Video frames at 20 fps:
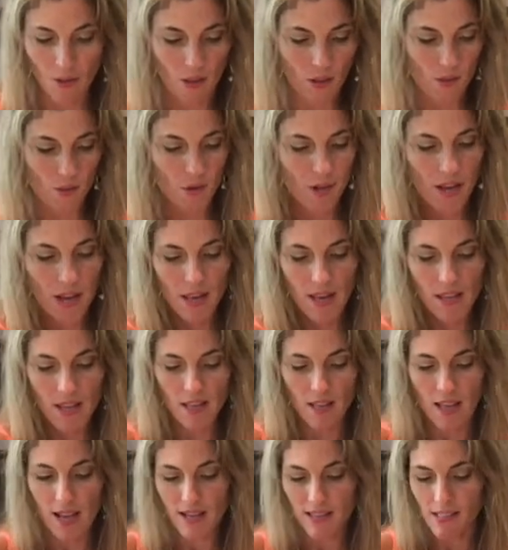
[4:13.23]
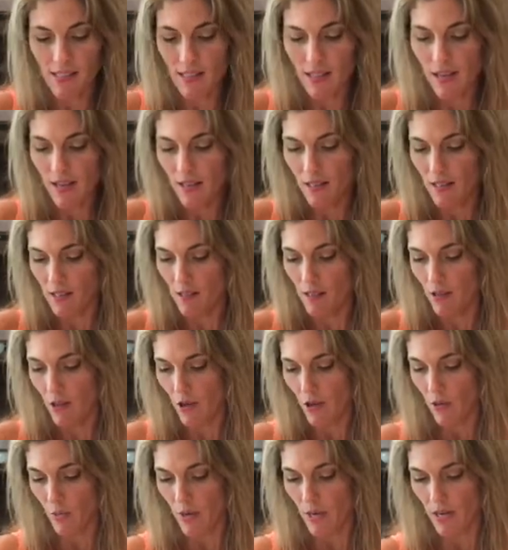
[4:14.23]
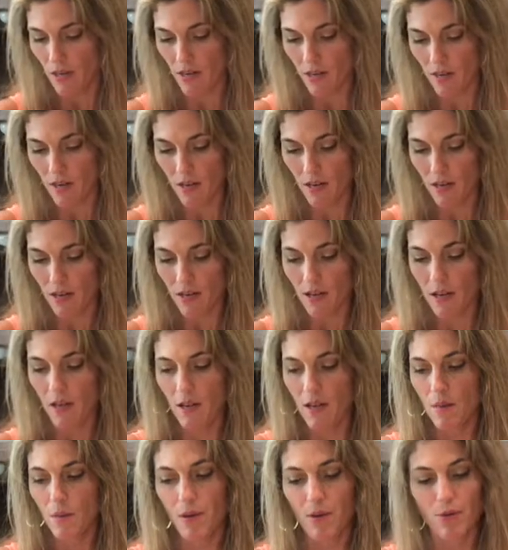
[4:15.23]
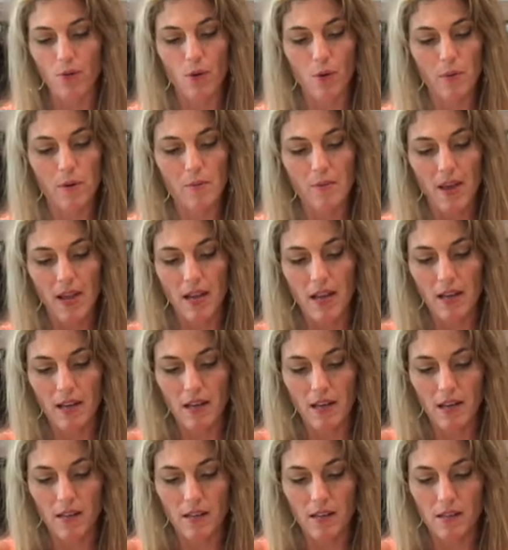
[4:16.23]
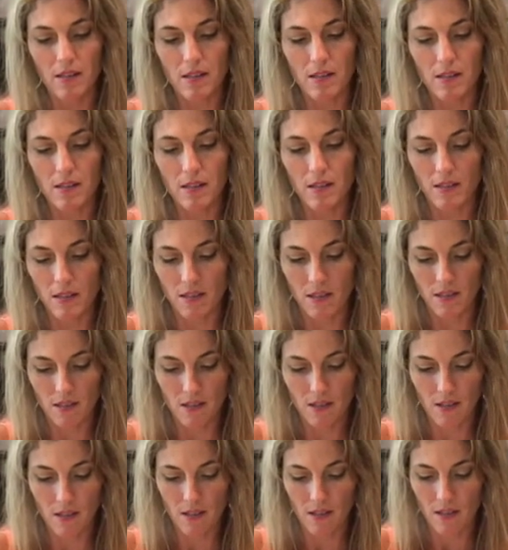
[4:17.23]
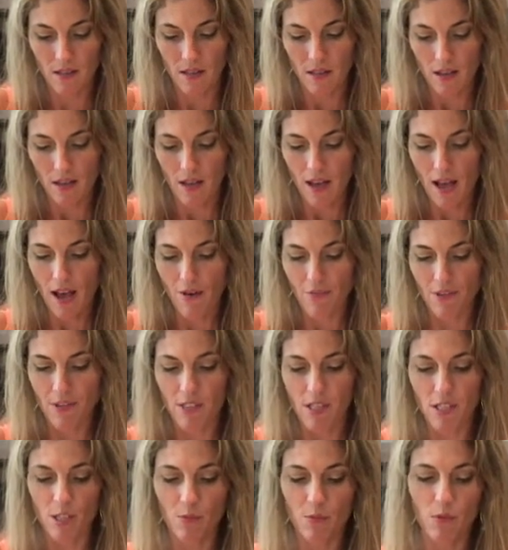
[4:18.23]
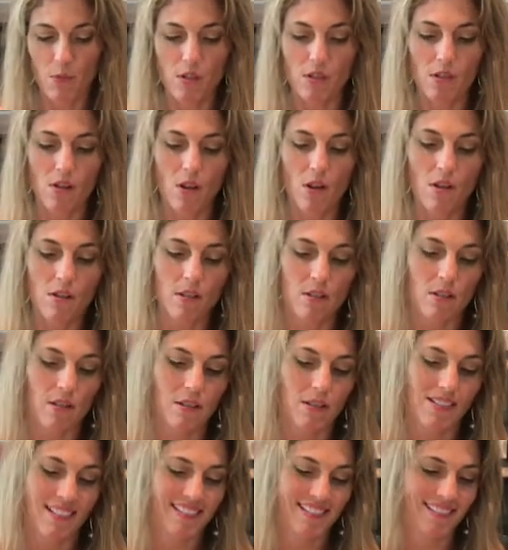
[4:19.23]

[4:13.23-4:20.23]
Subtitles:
Okay, and the last thing that's gonna go in before we bake is half a teaspoon of salt.